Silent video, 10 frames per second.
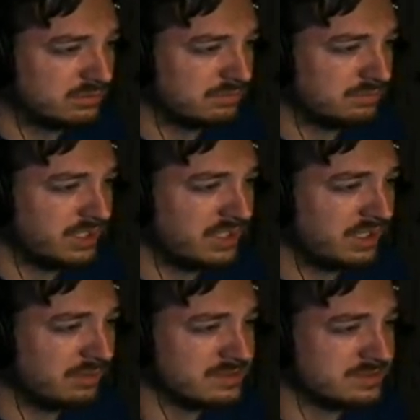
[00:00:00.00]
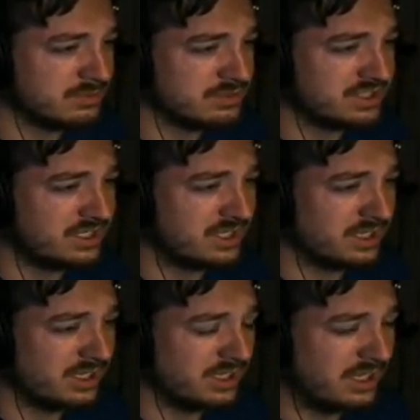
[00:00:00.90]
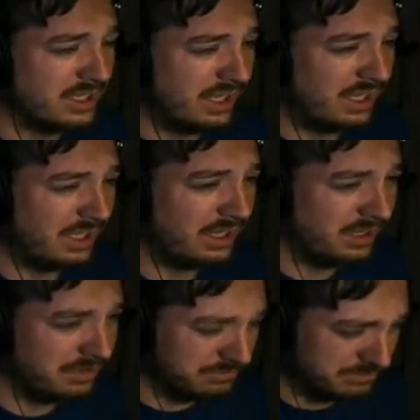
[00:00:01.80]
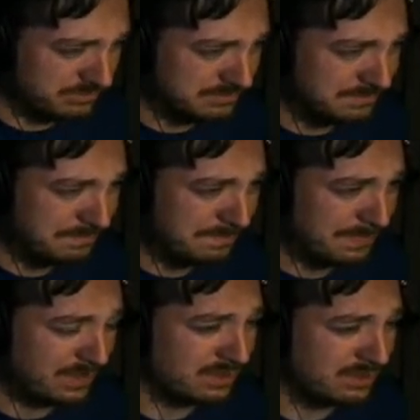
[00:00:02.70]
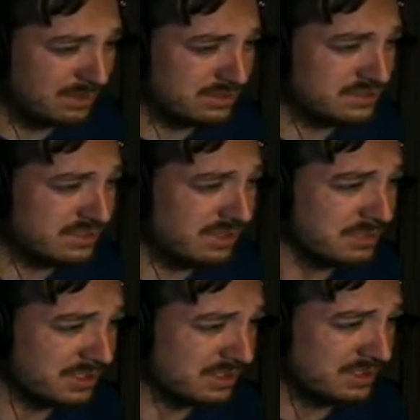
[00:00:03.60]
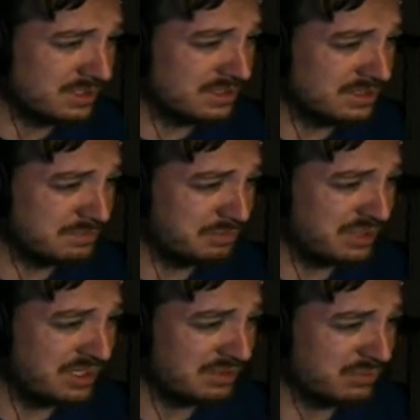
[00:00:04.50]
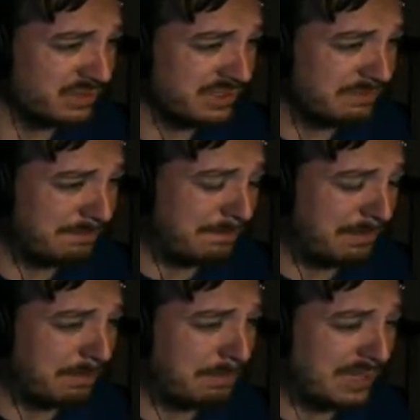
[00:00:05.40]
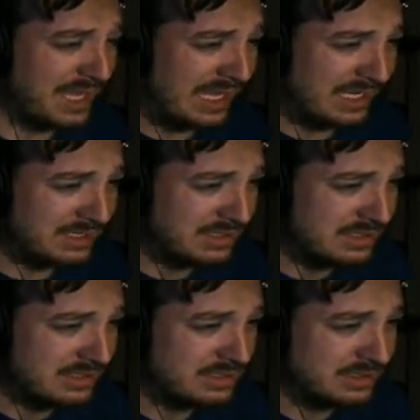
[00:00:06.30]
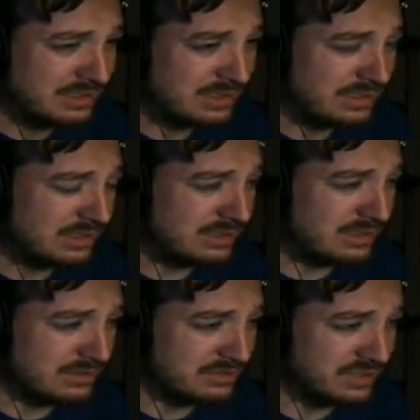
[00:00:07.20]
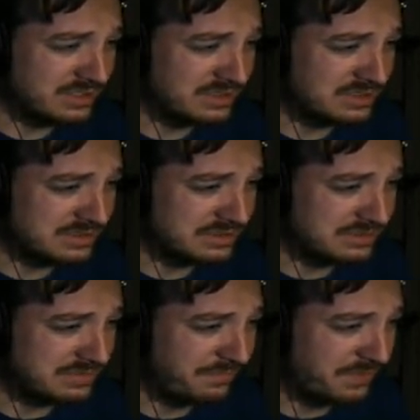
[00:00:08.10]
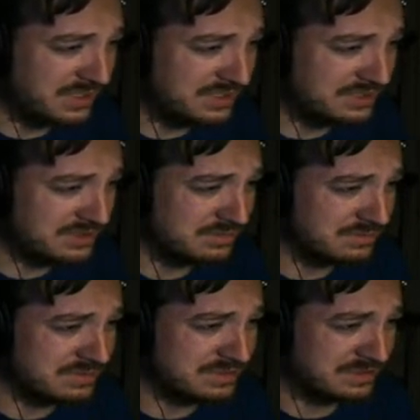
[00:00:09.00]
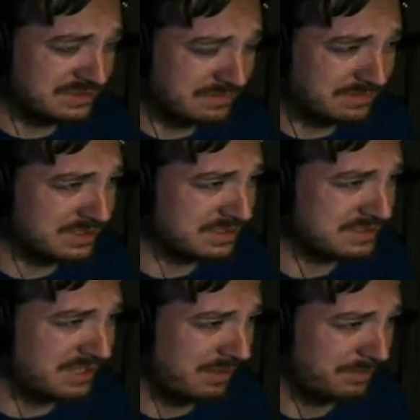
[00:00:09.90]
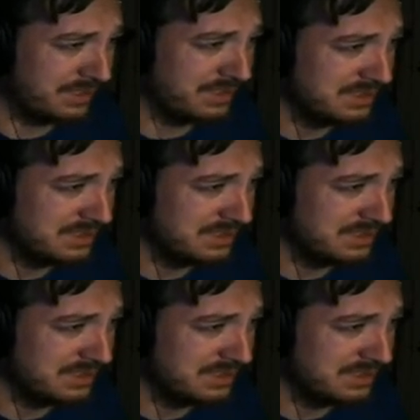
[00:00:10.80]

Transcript: My name is Mochida. Um, your stomach is bleeding really bad. I'll try to find something to stop it.